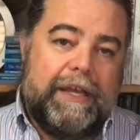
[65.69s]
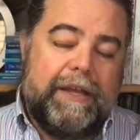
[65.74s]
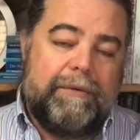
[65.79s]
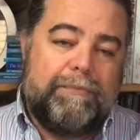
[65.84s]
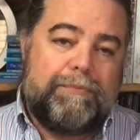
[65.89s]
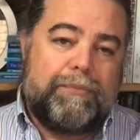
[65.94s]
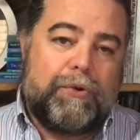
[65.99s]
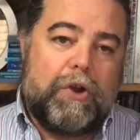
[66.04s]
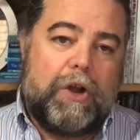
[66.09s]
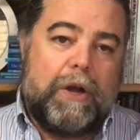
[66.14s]

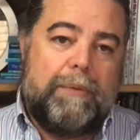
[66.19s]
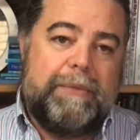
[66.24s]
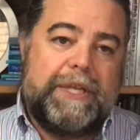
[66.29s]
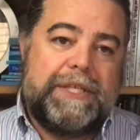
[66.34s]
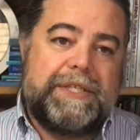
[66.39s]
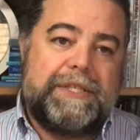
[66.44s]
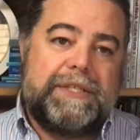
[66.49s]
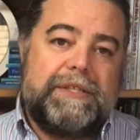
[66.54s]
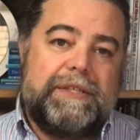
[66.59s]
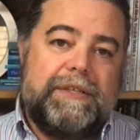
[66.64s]

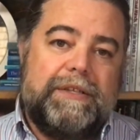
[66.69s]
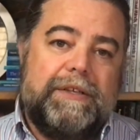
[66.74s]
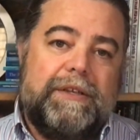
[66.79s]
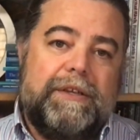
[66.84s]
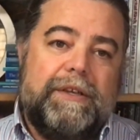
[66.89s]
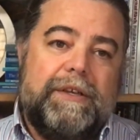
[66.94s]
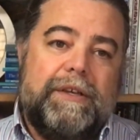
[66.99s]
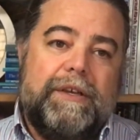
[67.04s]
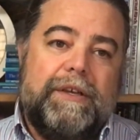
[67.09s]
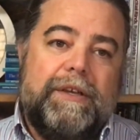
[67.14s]
promised
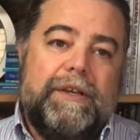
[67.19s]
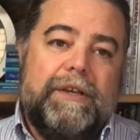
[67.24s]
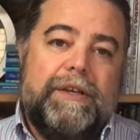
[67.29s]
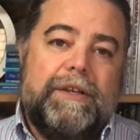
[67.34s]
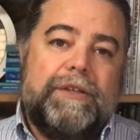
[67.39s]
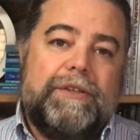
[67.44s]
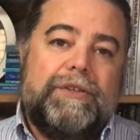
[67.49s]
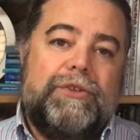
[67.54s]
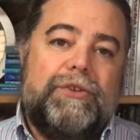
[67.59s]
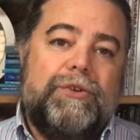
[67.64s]

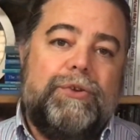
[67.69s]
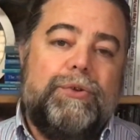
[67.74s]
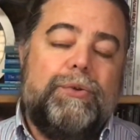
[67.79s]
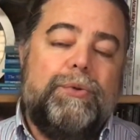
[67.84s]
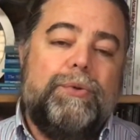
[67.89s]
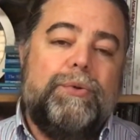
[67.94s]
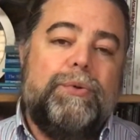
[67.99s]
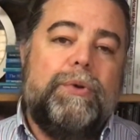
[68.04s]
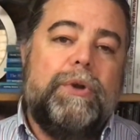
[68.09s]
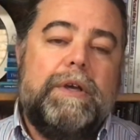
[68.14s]

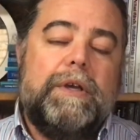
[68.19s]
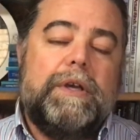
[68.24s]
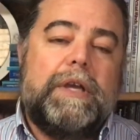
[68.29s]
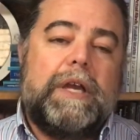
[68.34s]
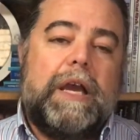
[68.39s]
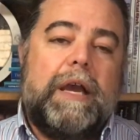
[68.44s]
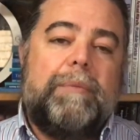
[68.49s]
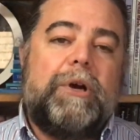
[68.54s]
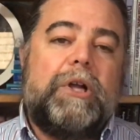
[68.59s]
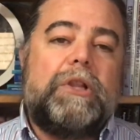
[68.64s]
to
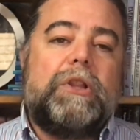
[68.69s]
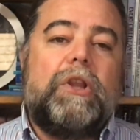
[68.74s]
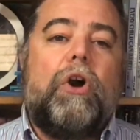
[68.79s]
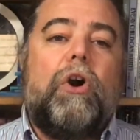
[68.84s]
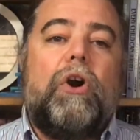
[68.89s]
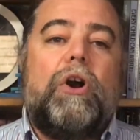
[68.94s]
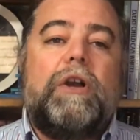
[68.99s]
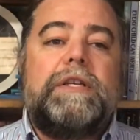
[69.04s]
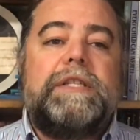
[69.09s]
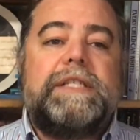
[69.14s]
come
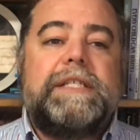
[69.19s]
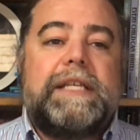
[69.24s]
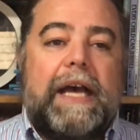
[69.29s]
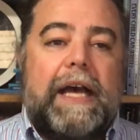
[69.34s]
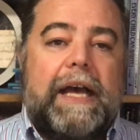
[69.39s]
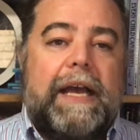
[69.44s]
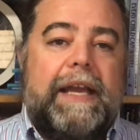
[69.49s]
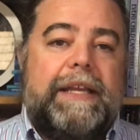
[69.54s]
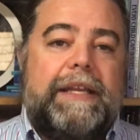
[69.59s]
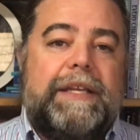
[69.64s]

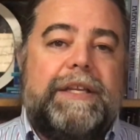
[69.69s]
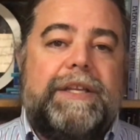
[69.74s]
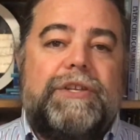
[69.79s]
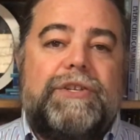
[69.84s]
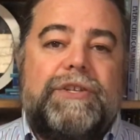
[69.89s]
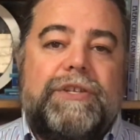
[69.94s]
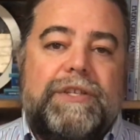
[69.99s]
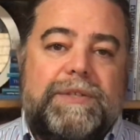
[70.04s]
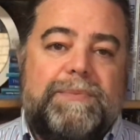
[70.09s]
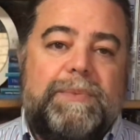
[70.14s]
alongside
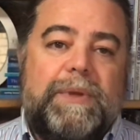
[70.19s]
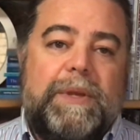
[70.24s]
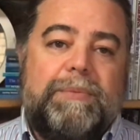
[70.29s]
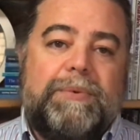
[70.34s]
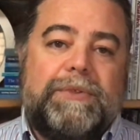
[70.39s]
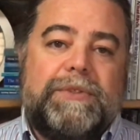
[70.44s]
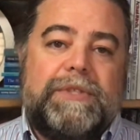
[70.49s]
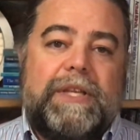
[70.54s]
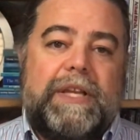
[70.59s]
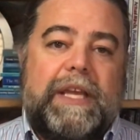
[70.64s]
Indigenous
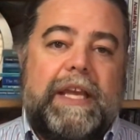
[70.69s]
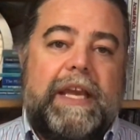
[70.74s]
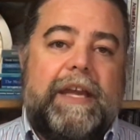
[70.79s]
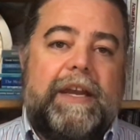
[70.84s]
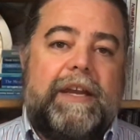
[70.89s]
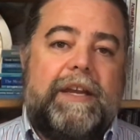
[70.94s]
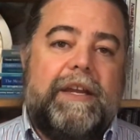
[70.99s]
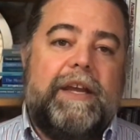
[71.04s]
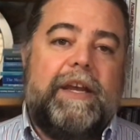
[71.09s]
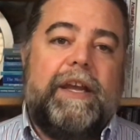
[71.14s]
peoples in
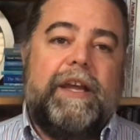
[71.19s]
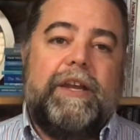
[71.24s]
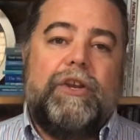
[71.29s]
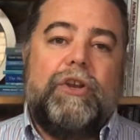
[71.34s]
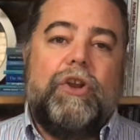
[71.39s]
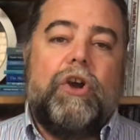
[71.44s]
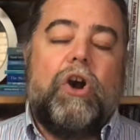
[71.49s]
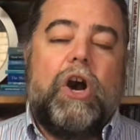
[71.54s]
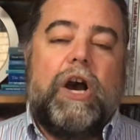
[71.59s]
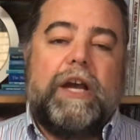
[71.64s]
Canada and
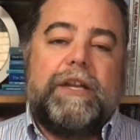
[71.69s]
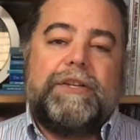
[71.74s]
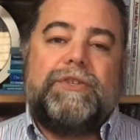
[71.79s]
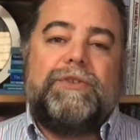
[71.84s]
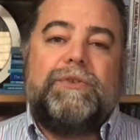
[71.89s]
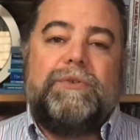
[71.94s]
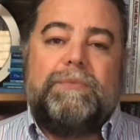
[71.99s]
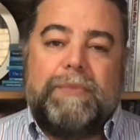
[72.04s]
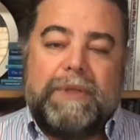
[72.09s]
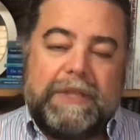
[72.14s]
not
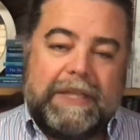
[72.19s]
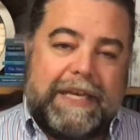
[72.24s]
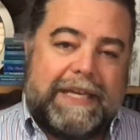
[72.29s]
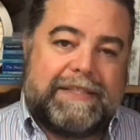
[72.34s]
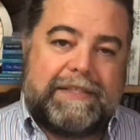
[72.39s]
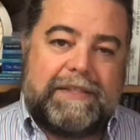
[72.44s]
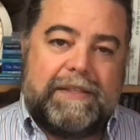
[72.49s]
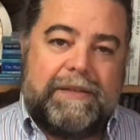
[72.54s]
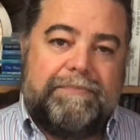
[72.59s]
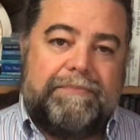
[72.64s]
to
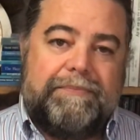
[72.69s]
molest them.